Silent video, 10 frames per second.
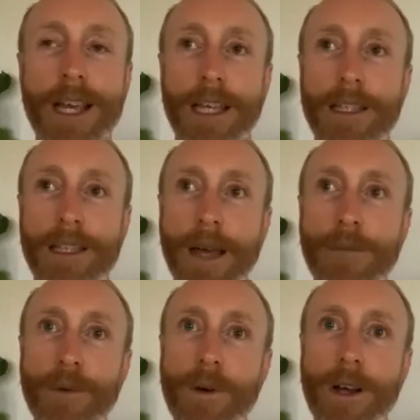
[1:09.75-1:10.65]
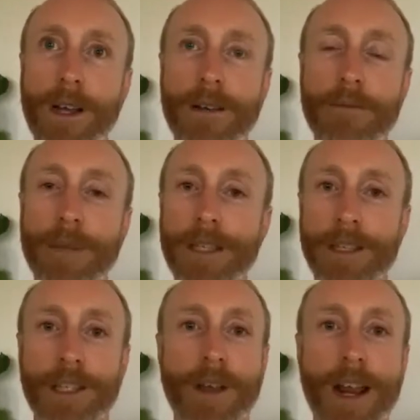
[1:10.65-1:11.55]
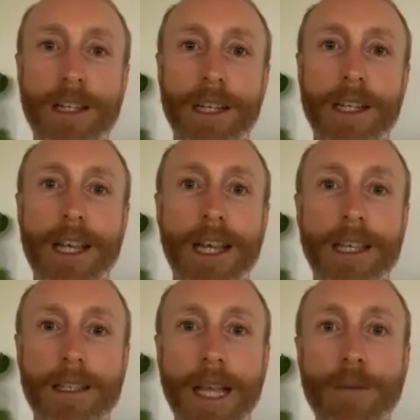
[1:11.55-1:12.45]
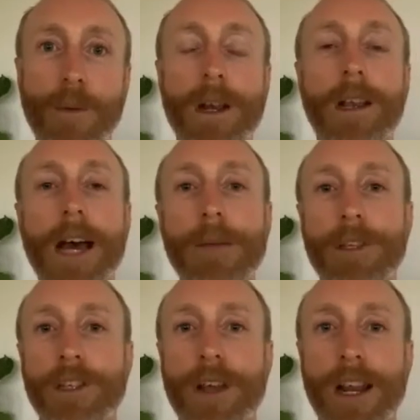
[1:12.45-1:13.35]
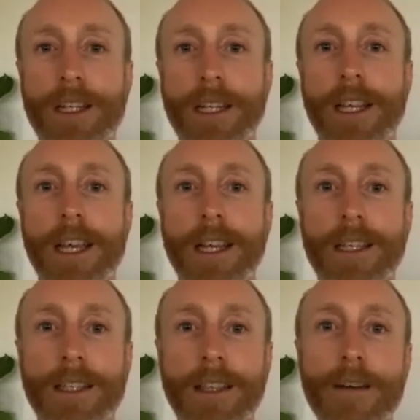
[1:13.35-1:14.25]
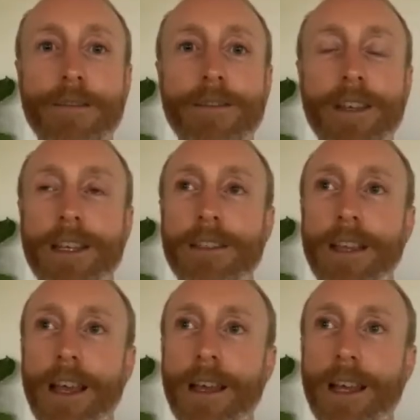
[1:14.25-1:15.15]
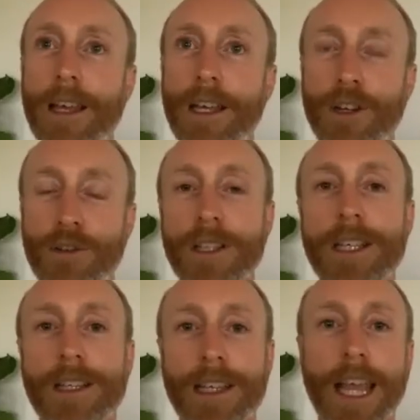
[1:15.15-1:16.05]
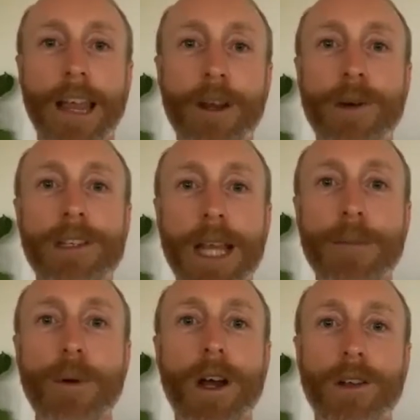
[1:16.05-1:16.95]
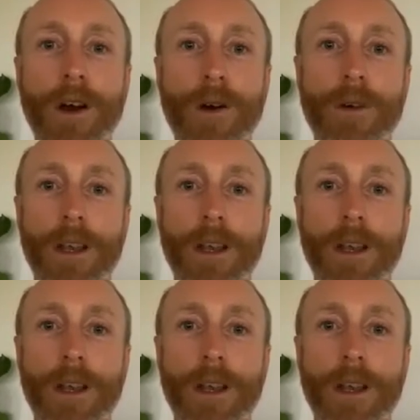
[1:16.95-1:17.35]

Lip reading: is the #1 business strategy, is the #1 alignment strategy, because love is intrinsically everyone's #1 goal.